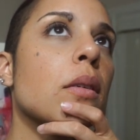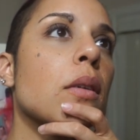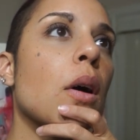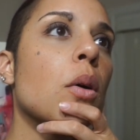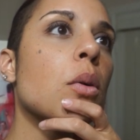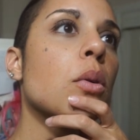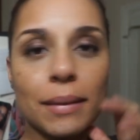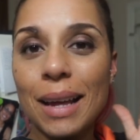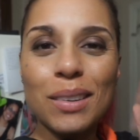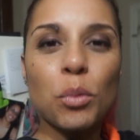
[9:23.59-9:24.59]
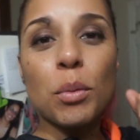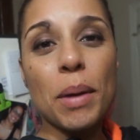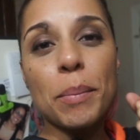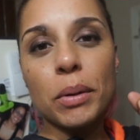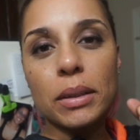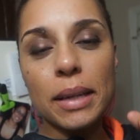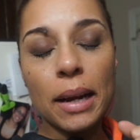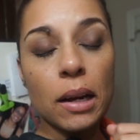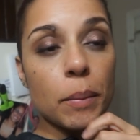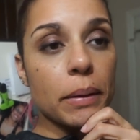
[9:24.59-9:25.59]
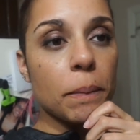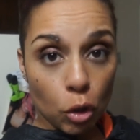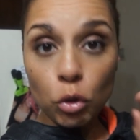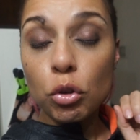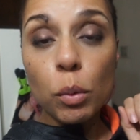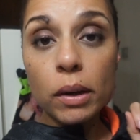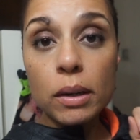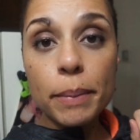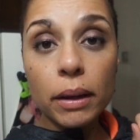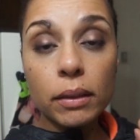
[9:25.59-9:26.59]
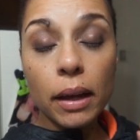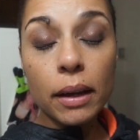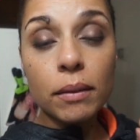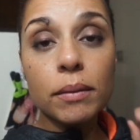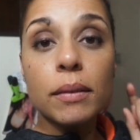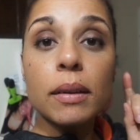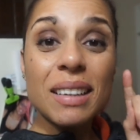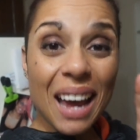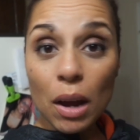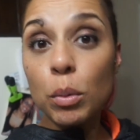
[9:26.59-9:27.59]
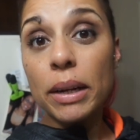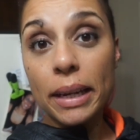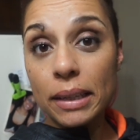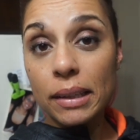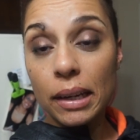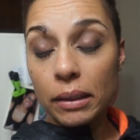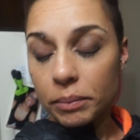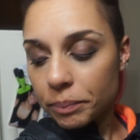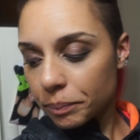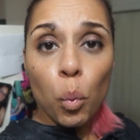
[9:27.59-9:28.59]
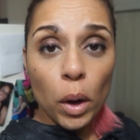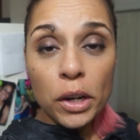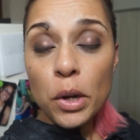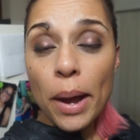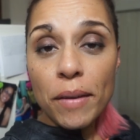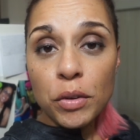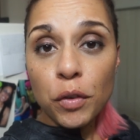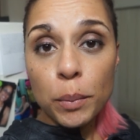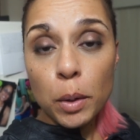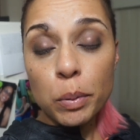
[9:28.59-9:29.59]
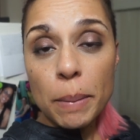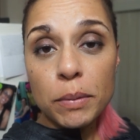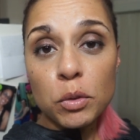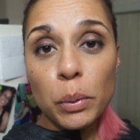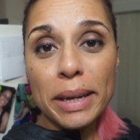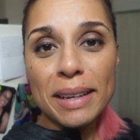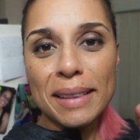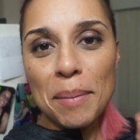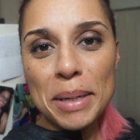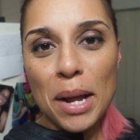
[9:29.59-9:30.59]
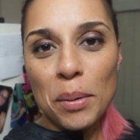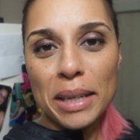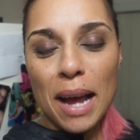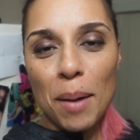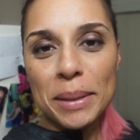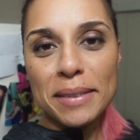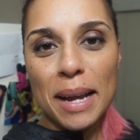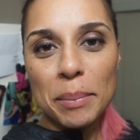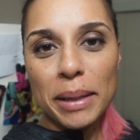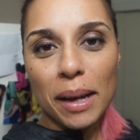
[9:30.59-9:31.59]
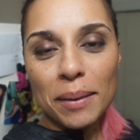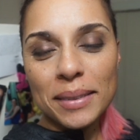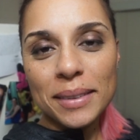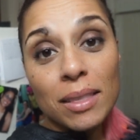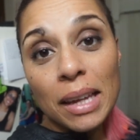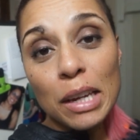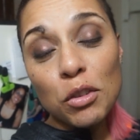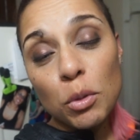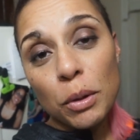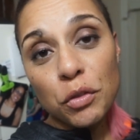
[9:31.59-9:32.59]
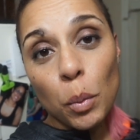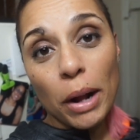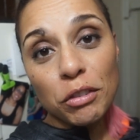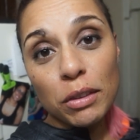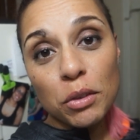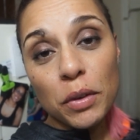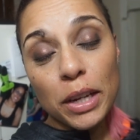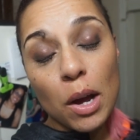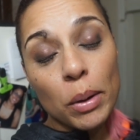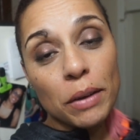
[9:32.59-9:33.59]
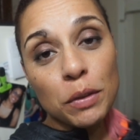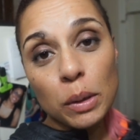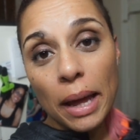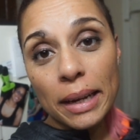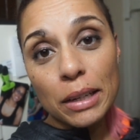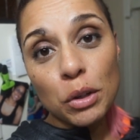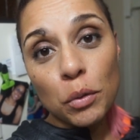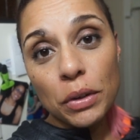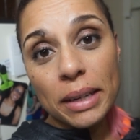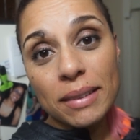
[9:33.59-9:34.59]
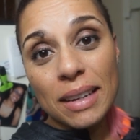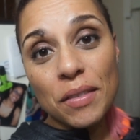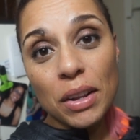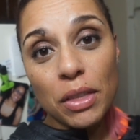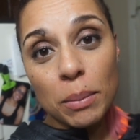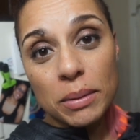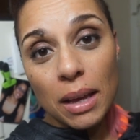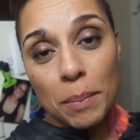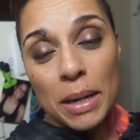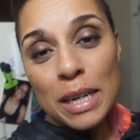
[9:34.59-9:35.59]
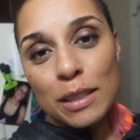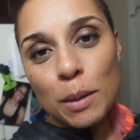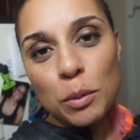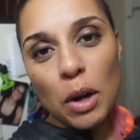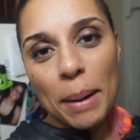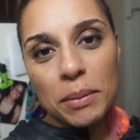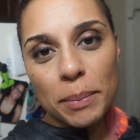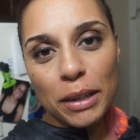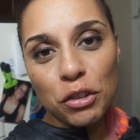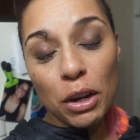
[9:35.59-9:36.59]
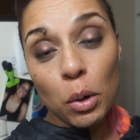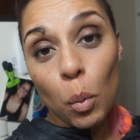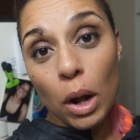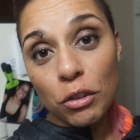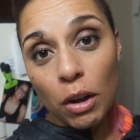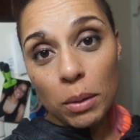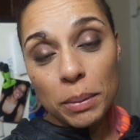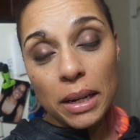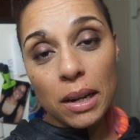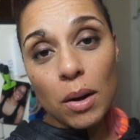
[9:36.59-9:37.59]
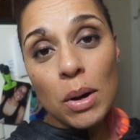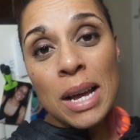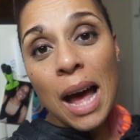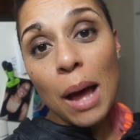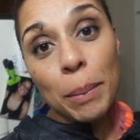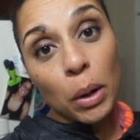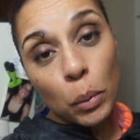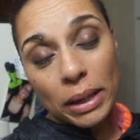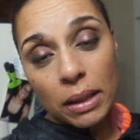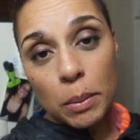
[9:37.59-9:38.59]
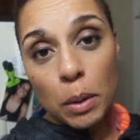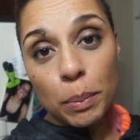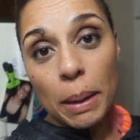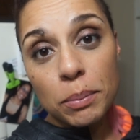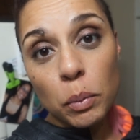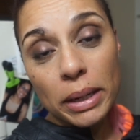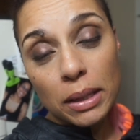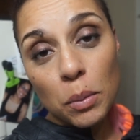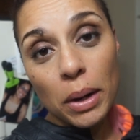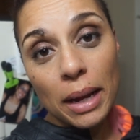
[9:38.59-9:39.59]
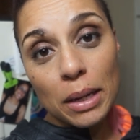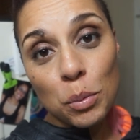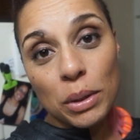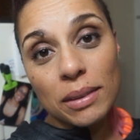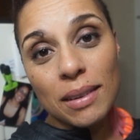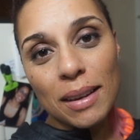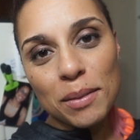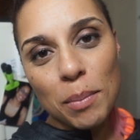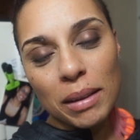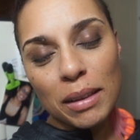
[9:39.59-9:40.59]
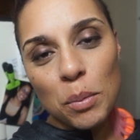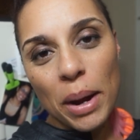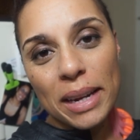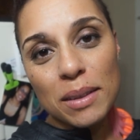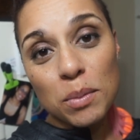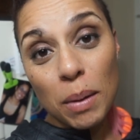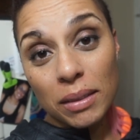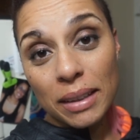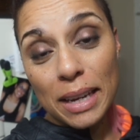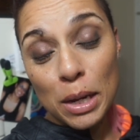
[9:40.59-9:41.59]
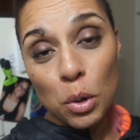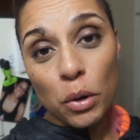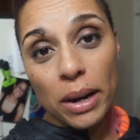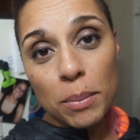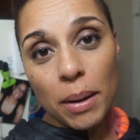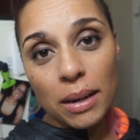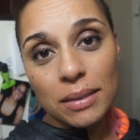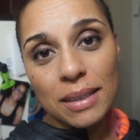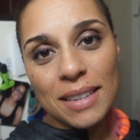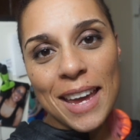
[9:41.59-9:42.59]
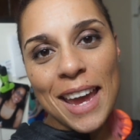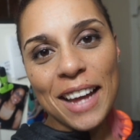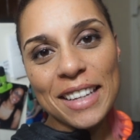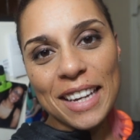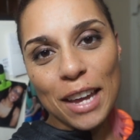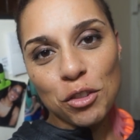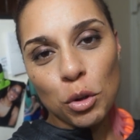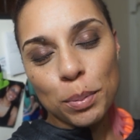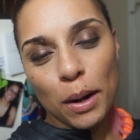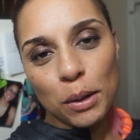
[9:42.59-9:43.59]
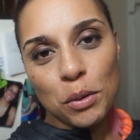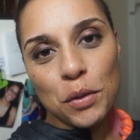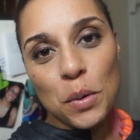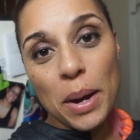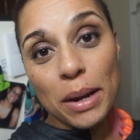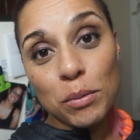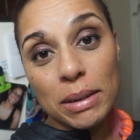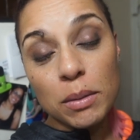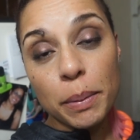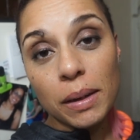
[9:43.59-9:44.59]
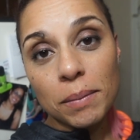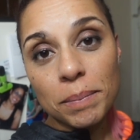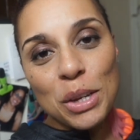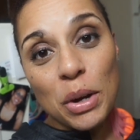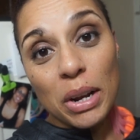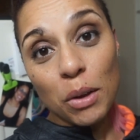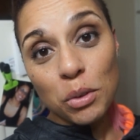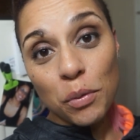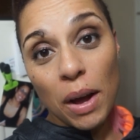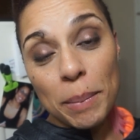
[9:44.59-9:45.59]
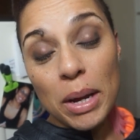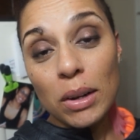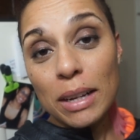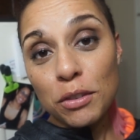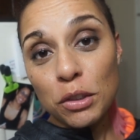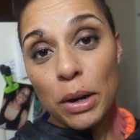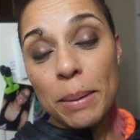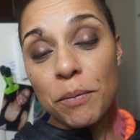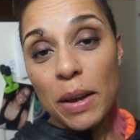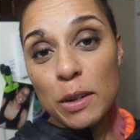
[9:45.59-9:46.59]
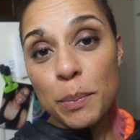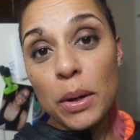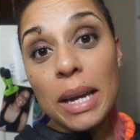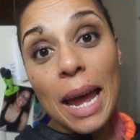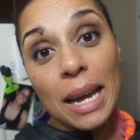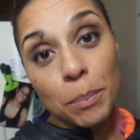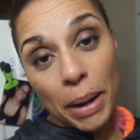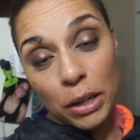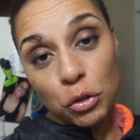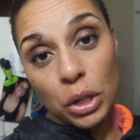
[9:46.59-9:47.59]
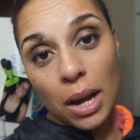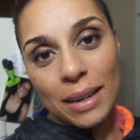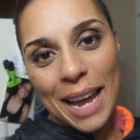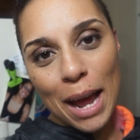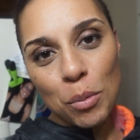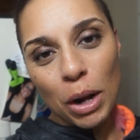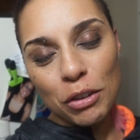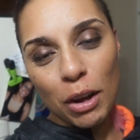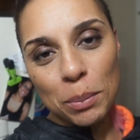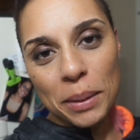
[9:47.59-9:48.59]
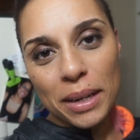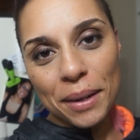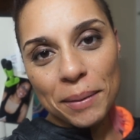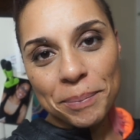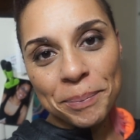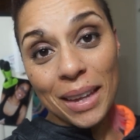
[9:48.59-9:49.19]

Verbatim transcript: No, I don't remember, dadgummit. Don't you worry about that. I will get it done. What are you having for meal prep this week? Let me know in the comments down below. Thank you so much for watching this video. If you like it, don't forget to give it a thumbs up. Subscribe to my channel, Watch Autumn Keto. I make weekly meal preps, weekly What I Eat Wednesdays, monthly weigh-ins, monthly keto crate unboxings, and the occasional product review and recipe. You can also find me on Instagram, Facebook, and Patreon at Watch Autumn Keto.